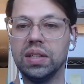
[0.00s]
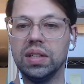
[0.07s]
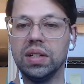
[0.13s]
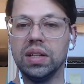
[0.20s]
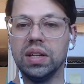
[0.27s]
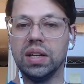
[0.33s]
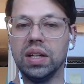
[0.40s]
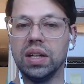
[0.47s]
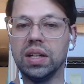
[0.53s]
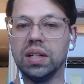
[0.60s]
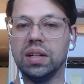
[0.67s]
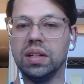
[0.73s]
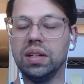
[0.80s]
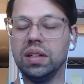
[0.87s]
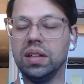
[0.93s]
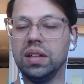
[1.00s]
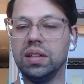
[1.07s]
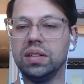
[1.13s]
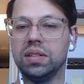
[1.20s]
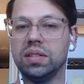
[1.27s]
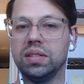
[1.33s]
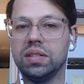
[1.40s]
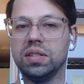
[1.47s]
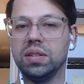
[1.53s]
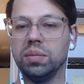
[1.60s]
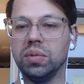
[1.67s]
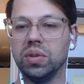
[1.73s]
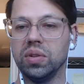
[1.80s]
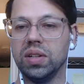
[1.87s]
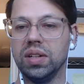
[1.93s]
And it's similar
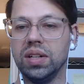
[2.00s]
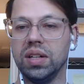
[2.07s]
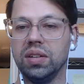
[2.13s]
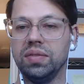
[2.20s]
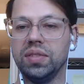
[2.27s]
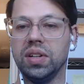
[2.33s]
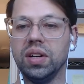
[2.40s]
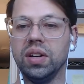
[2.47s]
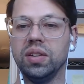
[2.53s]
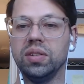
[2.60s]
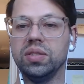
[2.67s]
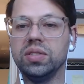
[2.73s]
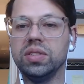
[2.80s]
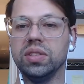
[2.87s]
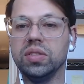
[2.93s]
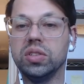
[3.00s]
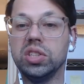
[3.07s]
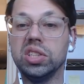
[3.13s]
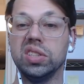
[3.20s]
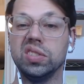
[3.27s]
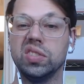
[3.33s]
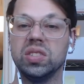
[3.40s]
enough to other silk genes.